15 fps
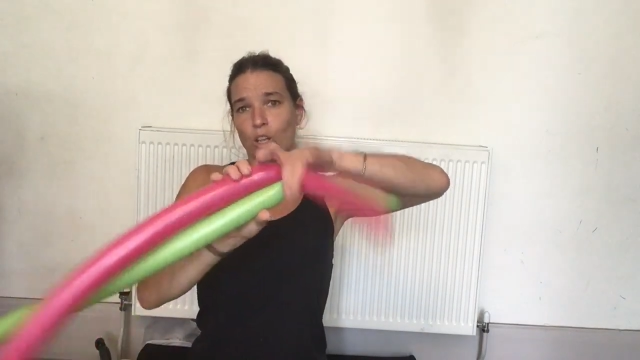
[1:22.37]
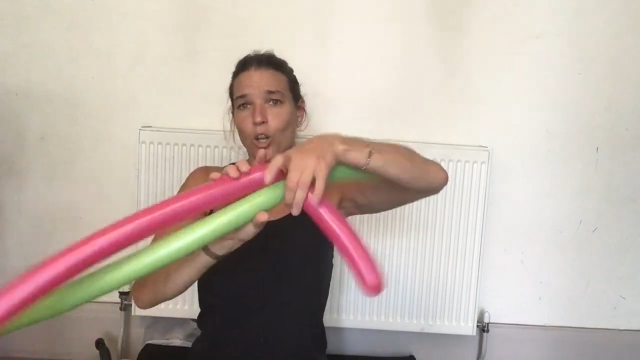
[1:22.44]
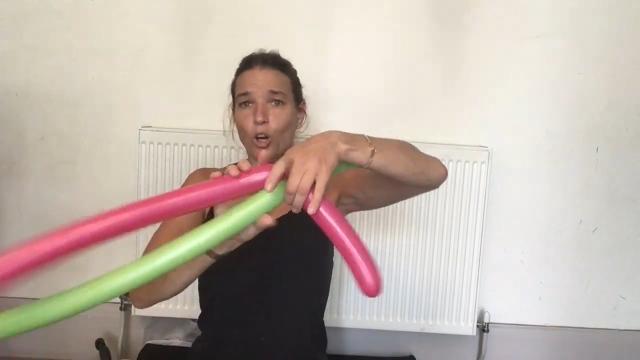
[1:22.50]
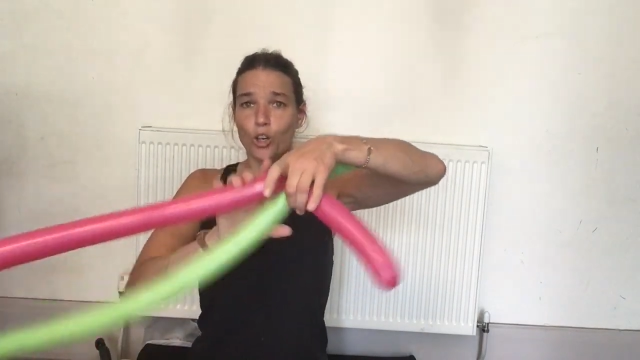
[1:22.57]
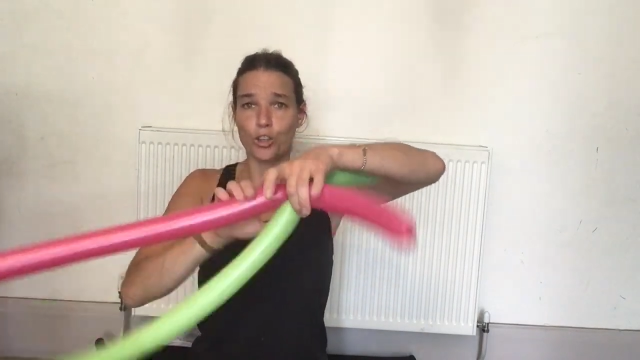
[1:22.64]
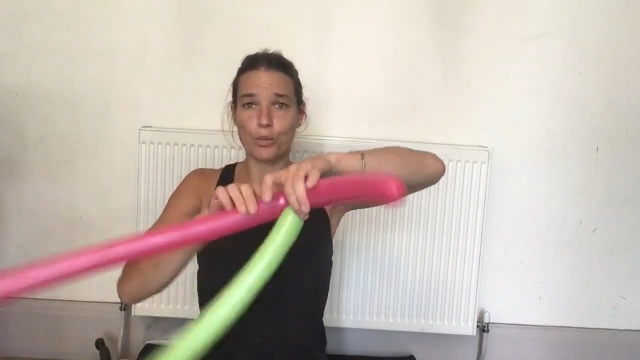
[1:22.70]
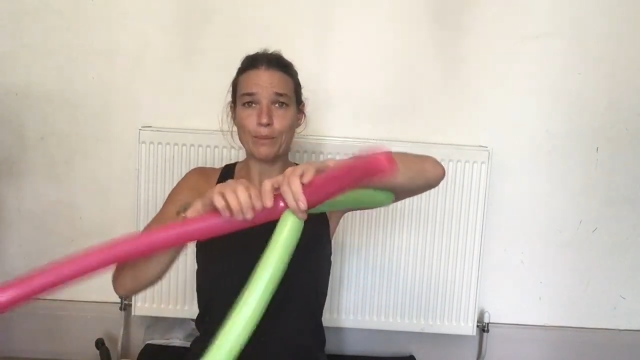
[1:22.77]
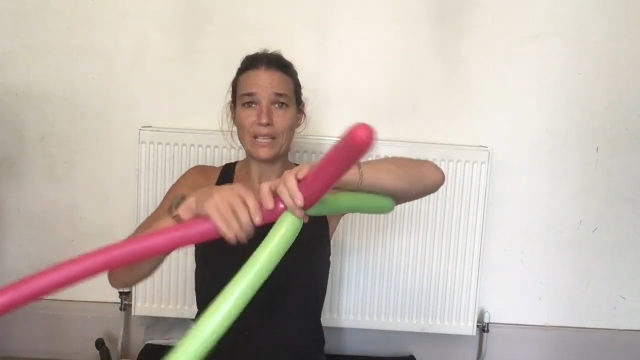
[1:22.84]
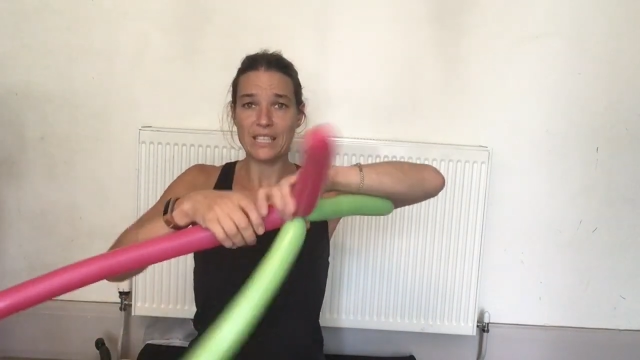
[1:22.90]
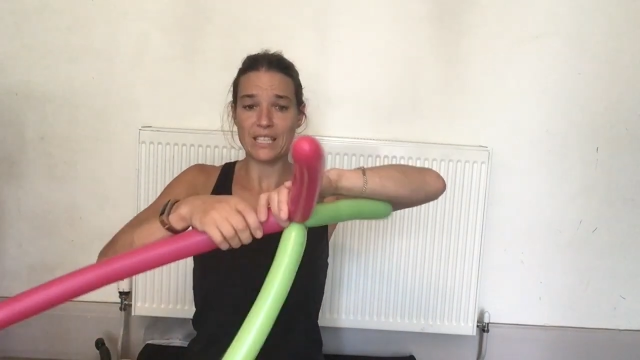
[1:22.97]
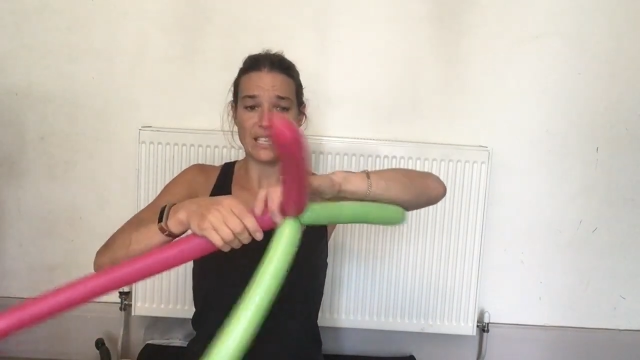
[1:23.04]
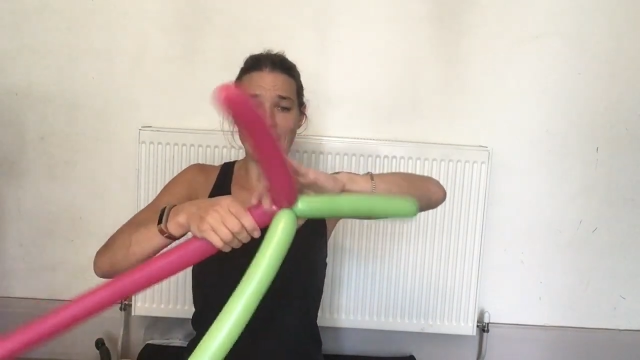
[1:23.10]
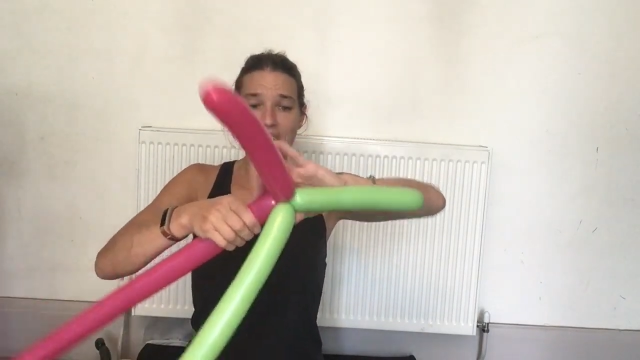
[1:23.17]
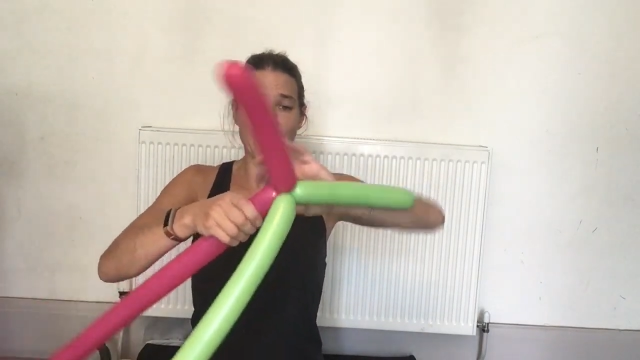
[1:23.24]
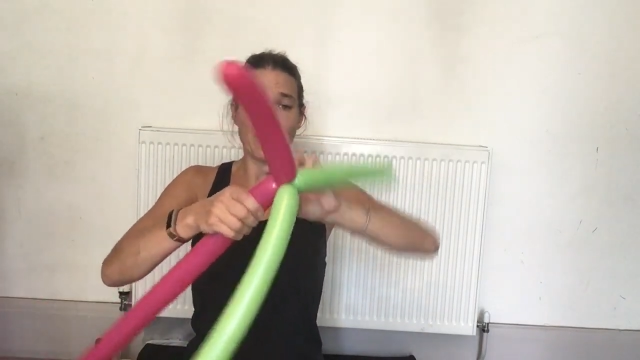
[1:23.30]
Lock them in
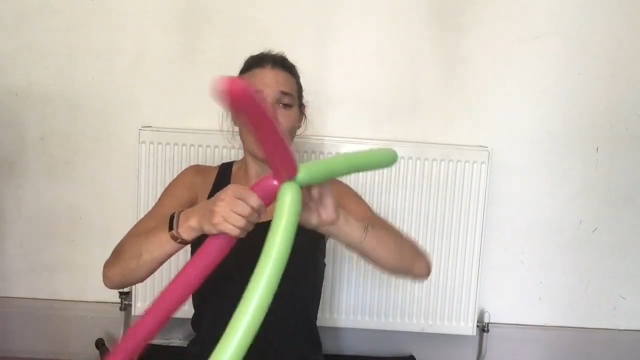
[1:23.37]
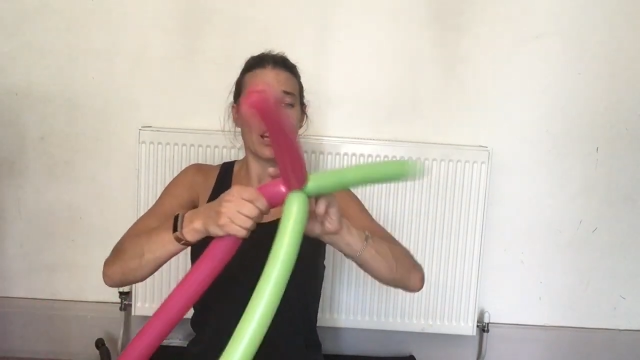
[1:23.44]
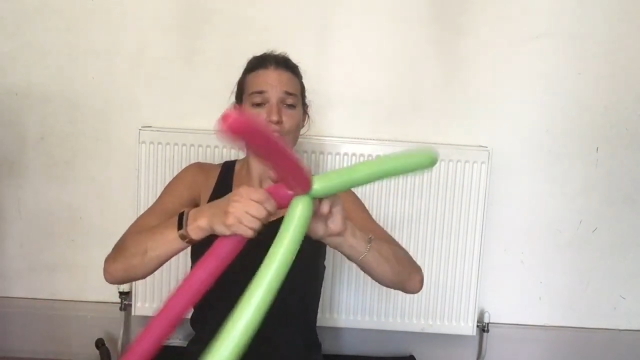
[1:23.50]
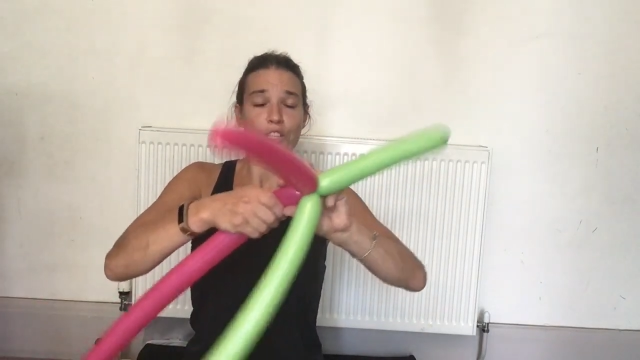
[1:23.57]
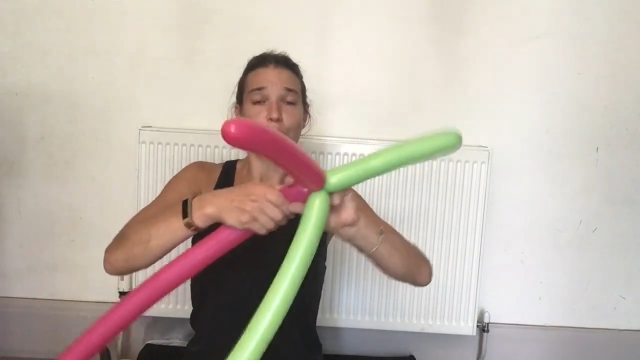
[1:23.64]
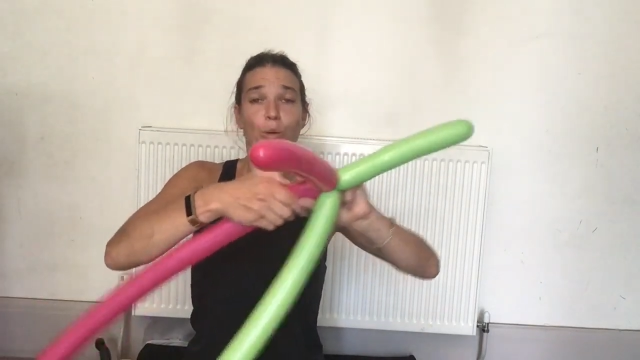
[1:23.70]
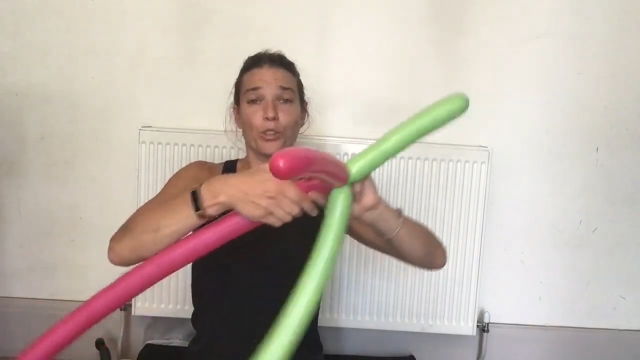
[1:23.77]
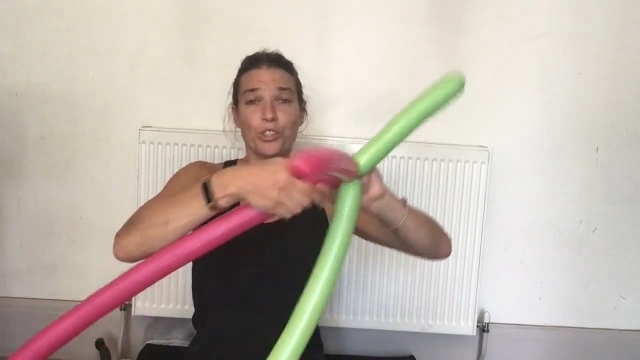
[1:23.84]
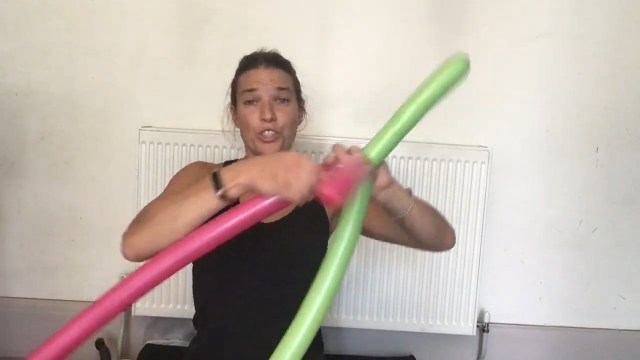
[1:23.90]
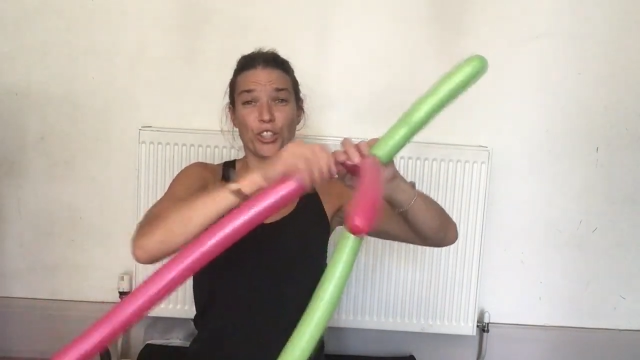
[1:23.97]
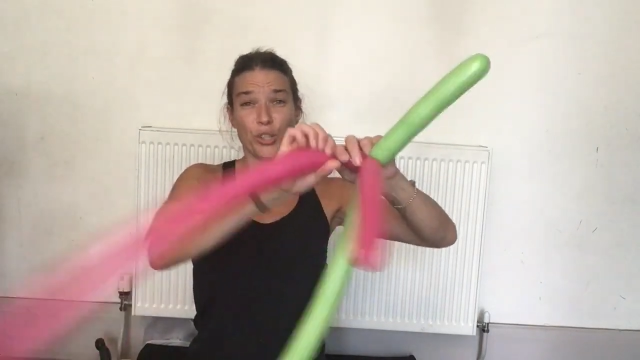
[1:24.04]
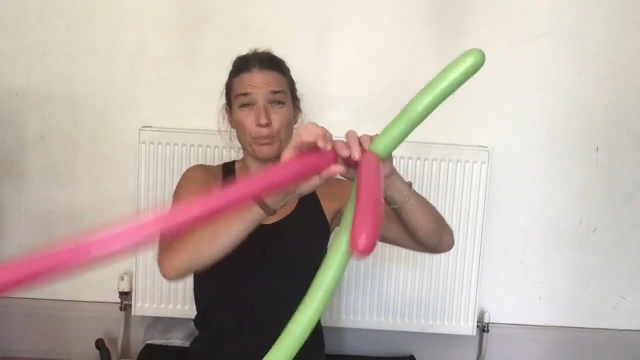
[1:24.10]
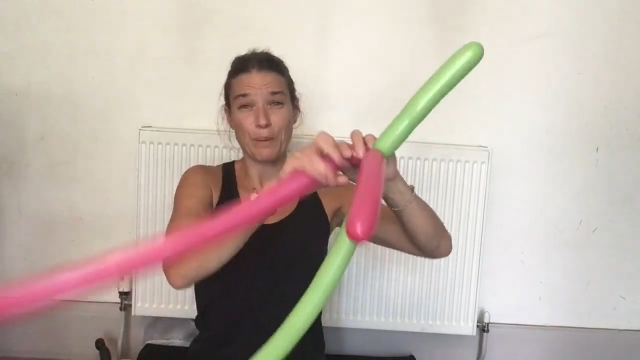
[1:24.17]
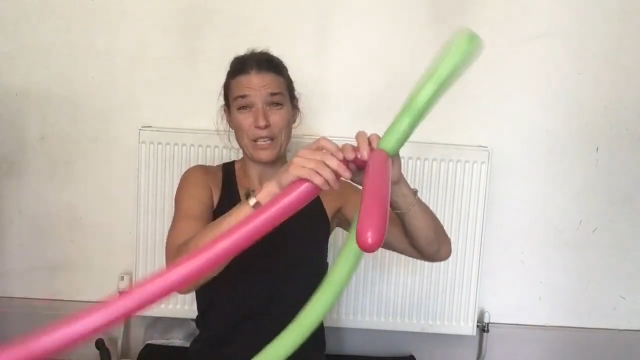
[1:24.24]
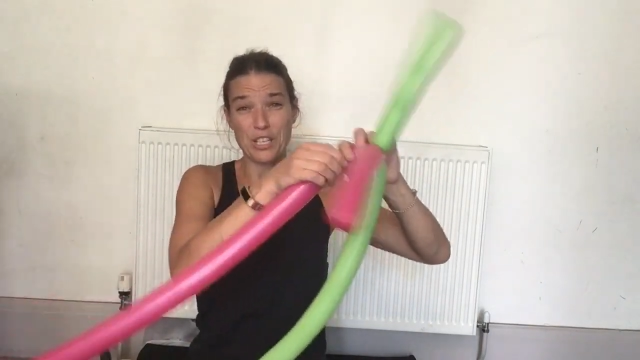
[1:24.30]
together. You want
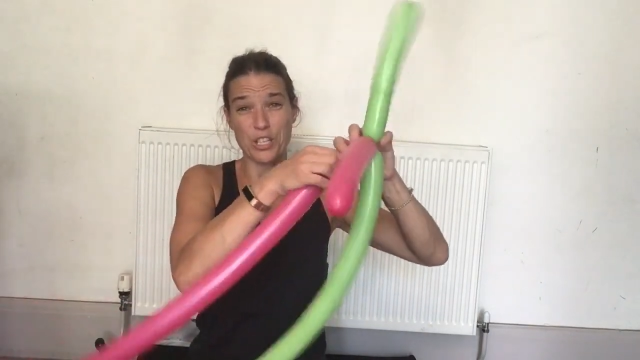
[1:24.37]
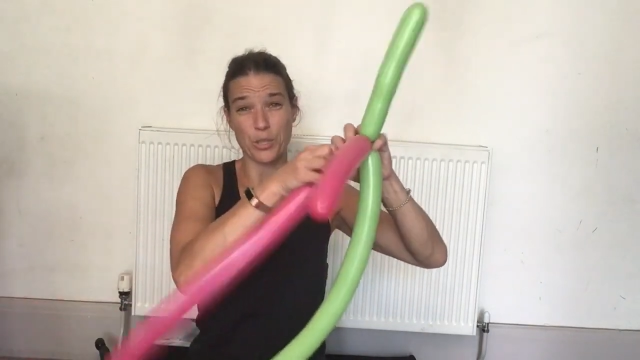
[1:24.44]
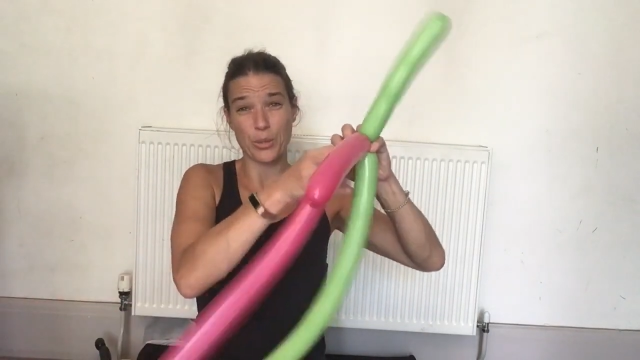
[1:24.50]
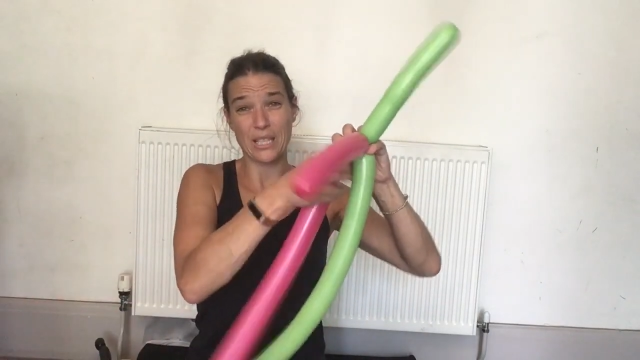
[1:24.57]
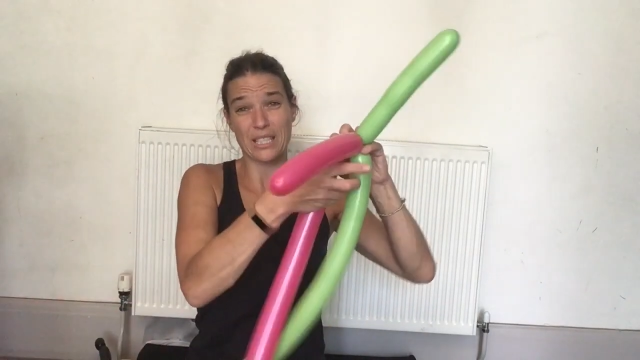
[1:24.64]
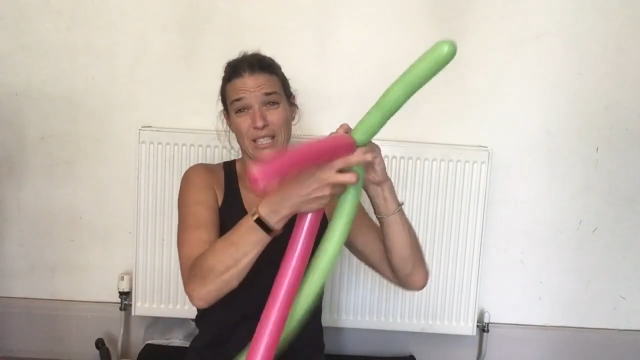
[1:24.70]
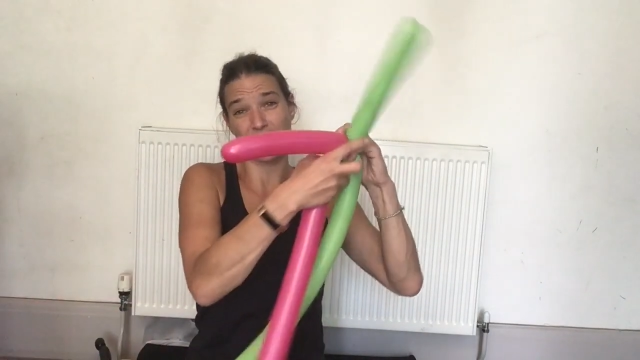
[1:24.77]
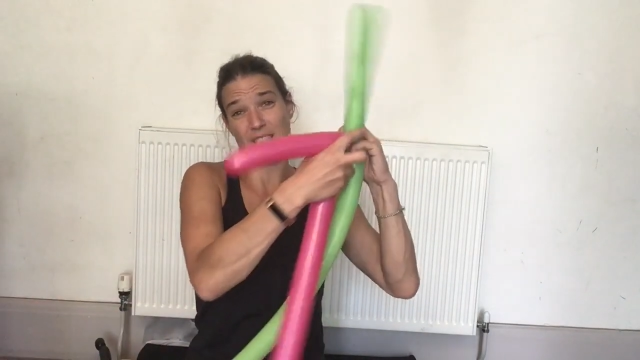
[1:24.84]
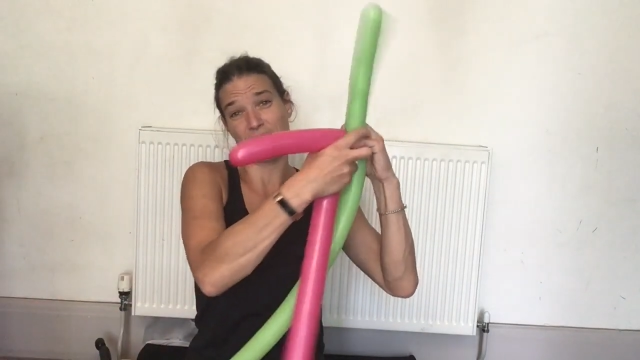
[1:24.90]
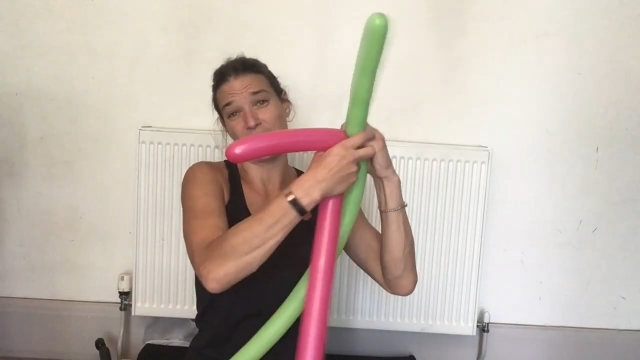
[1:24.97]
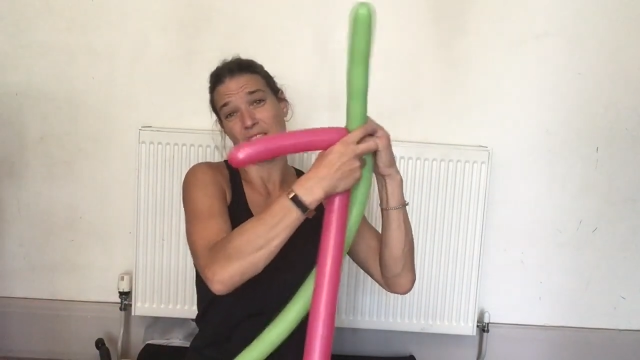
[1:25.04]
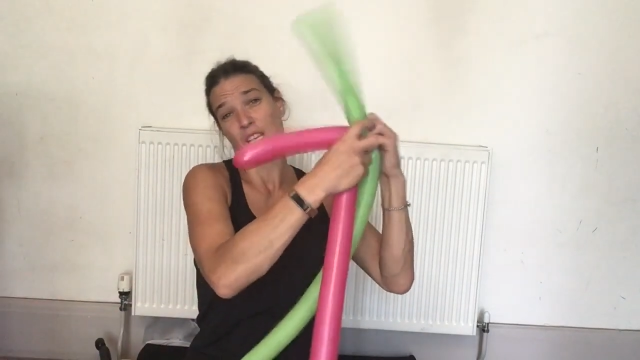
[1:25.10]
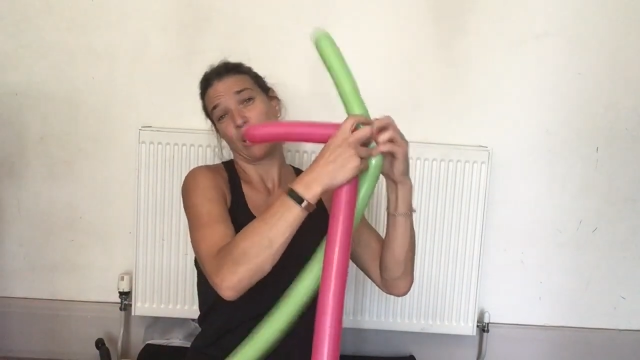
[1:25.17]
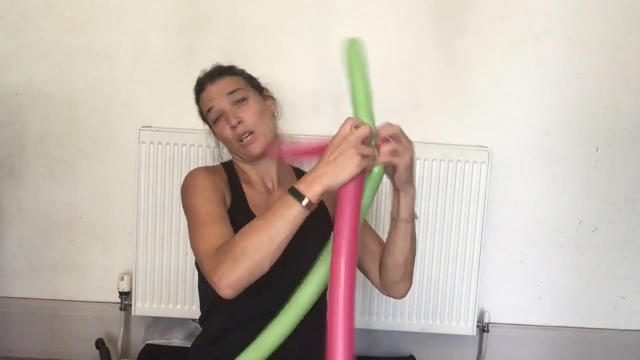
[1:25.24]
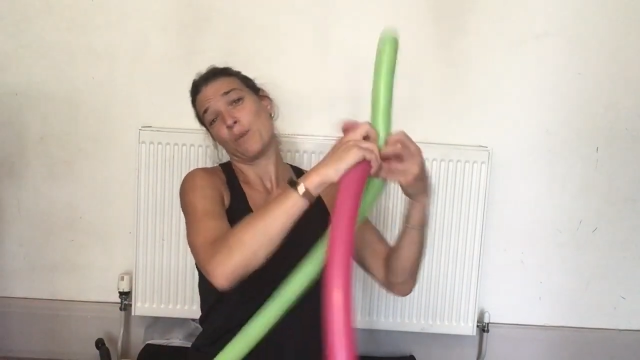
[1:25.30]
2 pinch twists.